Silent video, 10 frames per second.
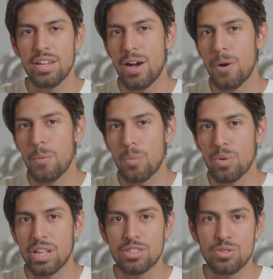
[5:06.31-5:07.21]
Now,
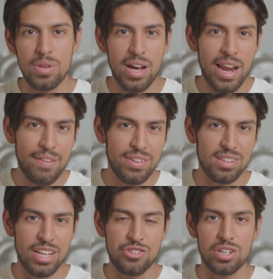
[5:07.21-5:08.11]
while I do not have an
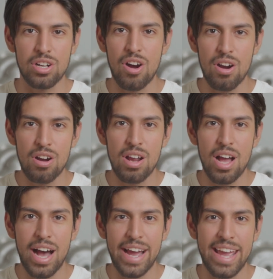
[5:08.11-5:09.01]
electric car,
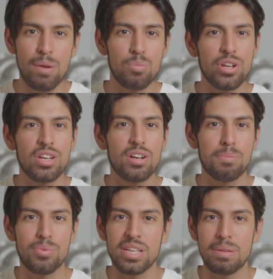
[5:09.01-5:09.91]
I am working on
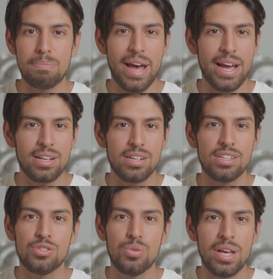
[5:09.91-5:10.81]
bringing back
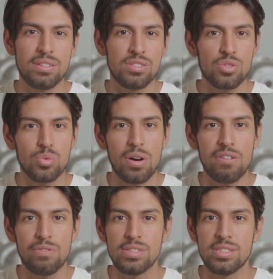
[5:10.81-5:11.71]
a two thousand
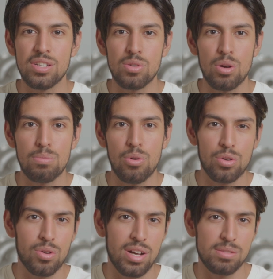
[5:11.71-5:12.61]
twelve Zero
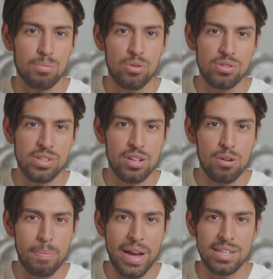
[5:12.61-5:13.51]
motocross
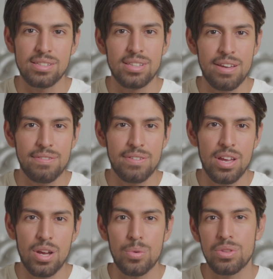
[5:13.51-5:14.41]
motorcycle back to life
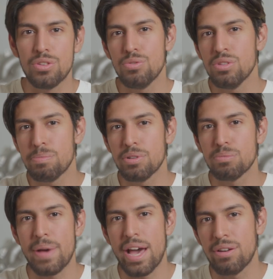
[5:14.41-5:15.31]
with a newly
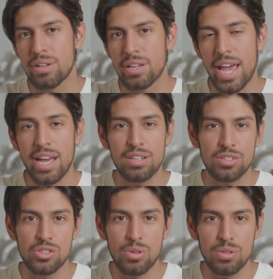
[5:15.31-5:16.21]
built battery and
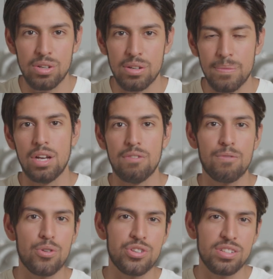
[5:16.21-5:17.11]
controller.
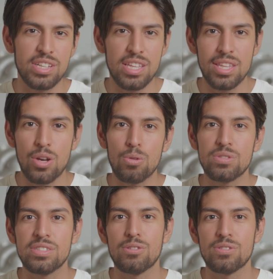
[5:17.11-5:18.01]
Unfortunately, the
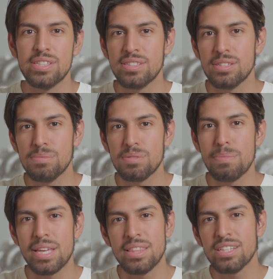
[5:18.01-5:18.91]
old Zero systems
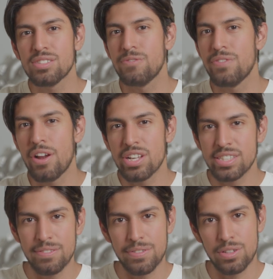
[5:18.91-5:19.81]
made things very
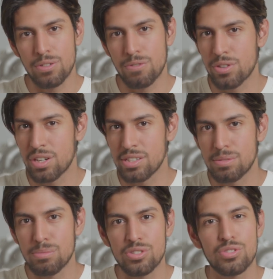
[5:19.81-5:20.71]
difficult for
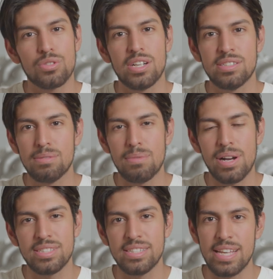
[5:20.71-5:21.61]
customers to
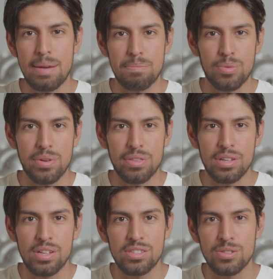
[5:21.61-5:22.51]
customize and tamper with,
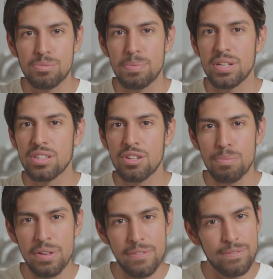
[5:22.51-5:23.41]
so it's been a little
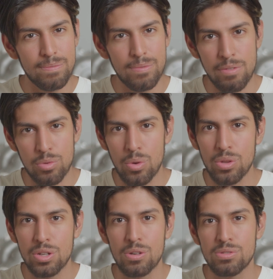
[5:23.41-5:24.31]
bit of a
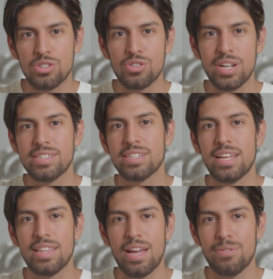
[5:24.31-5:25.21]
roller coaster trying to
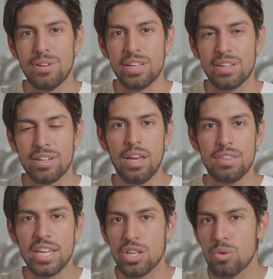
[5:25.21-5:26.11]
get that running.
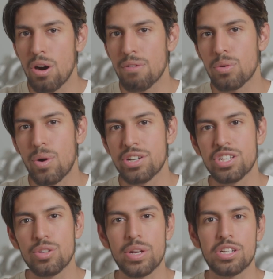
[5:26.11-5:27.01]
Thank you all for
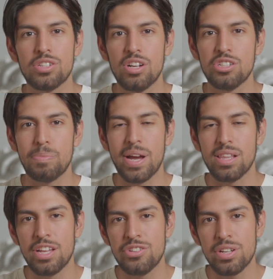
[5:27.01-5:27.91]
watching Quick Charge by
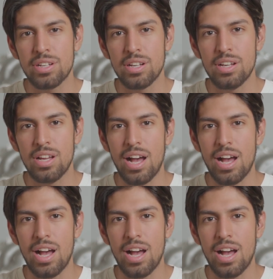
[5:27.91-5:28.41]
Electric.